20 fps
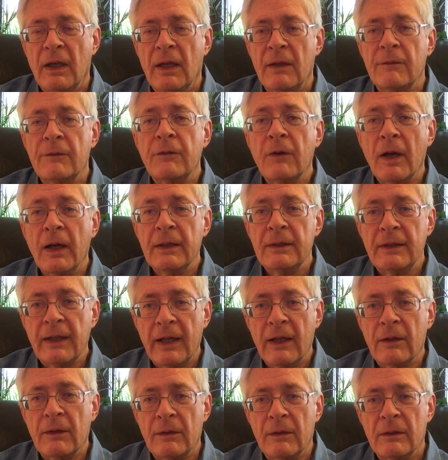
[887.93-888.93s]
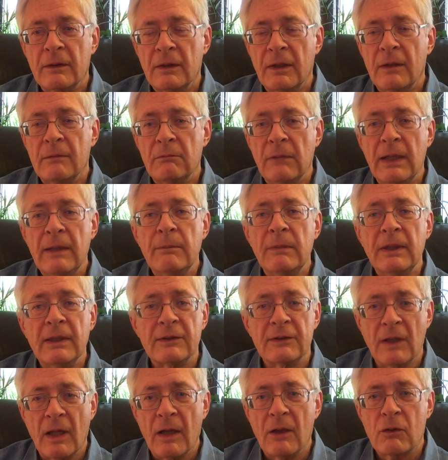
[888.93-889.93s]
and find out that maybe
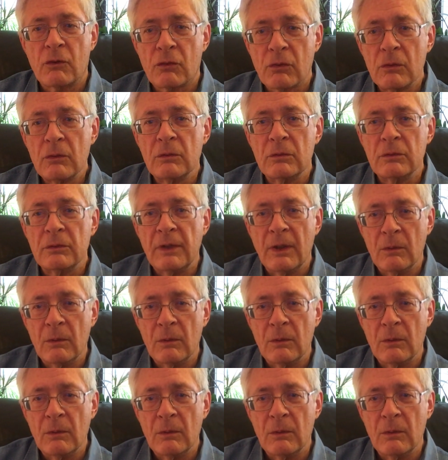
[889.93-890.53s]
it's not true